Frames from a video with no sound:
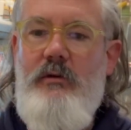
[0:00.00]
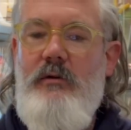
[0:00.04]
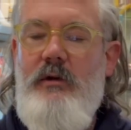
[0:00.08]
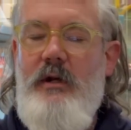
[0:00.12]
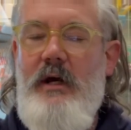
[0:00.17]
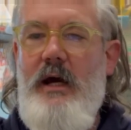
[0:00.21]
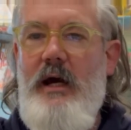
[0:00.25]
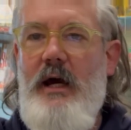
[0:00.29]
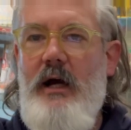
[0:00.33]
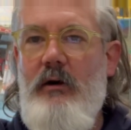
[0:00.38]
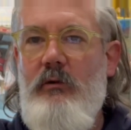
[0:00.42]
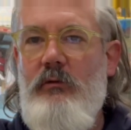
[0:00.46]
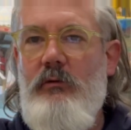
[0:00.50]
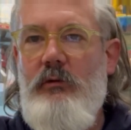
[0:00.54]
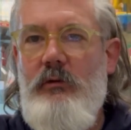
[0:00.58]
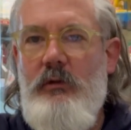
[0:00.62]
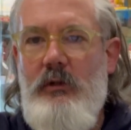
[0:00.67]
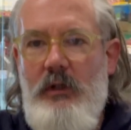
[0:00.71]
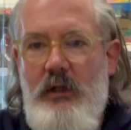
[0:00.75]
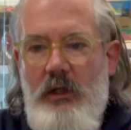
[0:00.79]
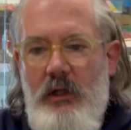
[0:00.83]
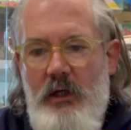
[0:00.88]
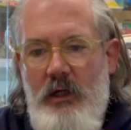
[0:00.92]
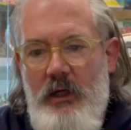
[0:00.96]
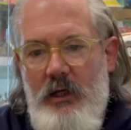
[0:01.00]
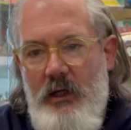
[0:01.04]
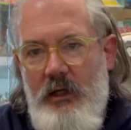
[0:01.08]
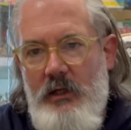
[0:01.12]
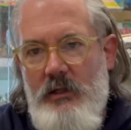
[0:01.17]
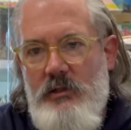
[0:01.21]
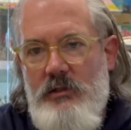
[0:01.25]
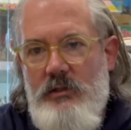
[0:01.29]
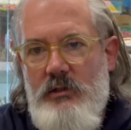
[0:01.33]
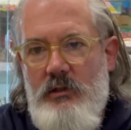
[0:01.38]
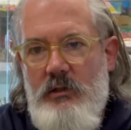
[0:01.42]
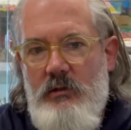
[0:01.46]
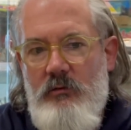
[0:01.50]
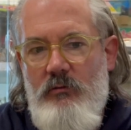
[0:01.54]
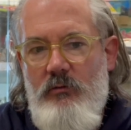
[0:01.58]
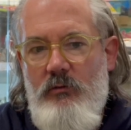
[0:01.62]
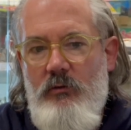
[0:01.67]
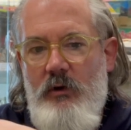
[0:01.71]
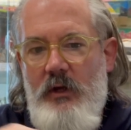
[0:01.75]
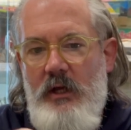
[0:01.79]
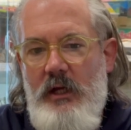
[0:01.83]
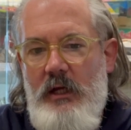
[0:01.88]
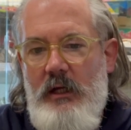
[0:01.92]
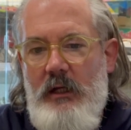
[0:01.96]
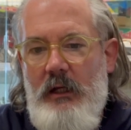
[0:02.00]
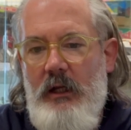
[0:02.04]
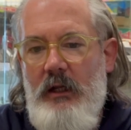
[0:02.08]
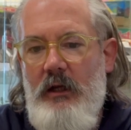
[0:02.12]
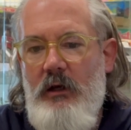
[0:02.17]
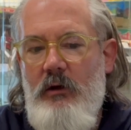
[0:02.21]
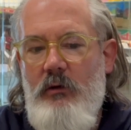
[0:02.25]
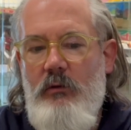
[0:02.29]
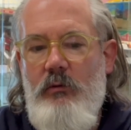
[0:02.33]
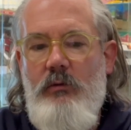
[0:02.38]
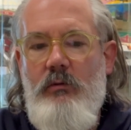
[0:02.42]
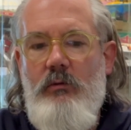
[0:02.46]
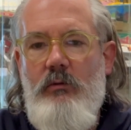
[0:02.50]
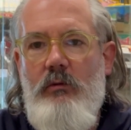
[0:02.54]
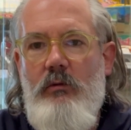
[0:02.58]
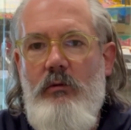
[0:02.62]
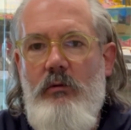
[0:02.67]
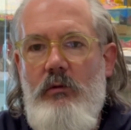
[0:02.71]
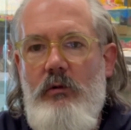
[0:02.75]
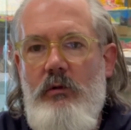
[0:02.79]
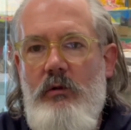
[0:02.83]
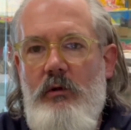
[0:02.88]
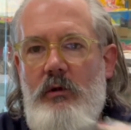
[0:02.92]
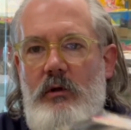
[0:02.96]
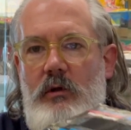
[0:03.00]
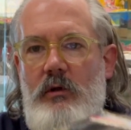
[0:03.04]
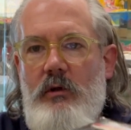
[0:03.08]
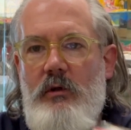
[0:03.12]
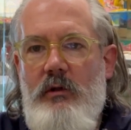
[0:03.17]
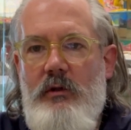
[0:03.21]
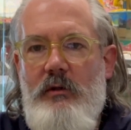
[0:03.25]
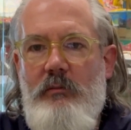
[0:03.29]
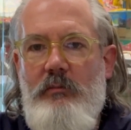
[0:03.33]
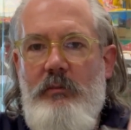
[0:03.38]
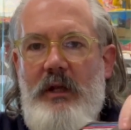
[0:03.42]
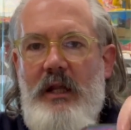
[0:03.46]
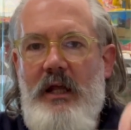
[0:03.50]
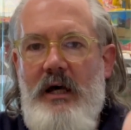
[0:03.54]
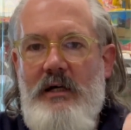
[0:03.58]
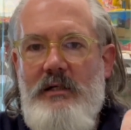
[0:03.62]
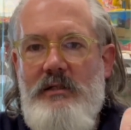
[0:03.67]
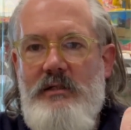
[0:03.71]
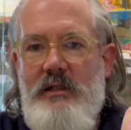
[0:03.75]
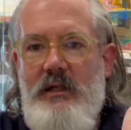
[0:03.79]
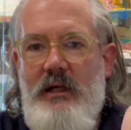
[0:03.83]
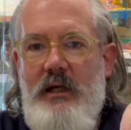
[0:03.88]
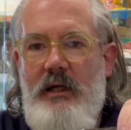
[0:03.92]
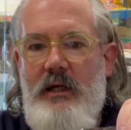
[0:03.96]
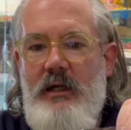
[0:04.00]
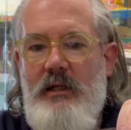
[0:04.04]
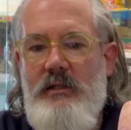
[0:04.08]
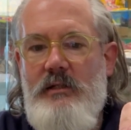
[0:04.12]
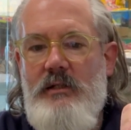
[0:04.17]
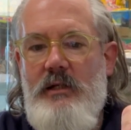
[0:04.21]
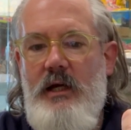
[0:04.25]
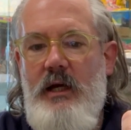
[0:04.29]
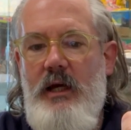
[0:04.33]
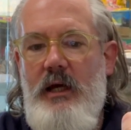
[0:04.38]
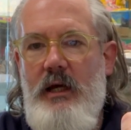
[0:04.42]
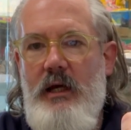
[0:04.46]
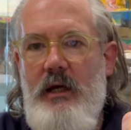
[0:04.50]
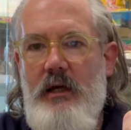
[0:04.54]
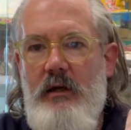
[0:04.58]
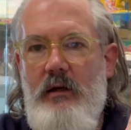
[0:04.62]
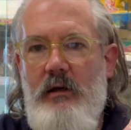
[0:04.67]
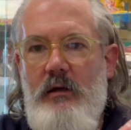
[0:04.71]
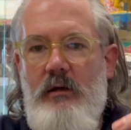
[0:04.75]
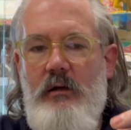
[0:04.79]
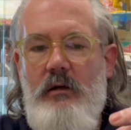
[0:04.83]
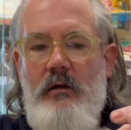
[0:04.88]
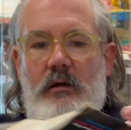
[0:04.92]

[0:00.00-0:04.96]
now is re-glue the plastic into here,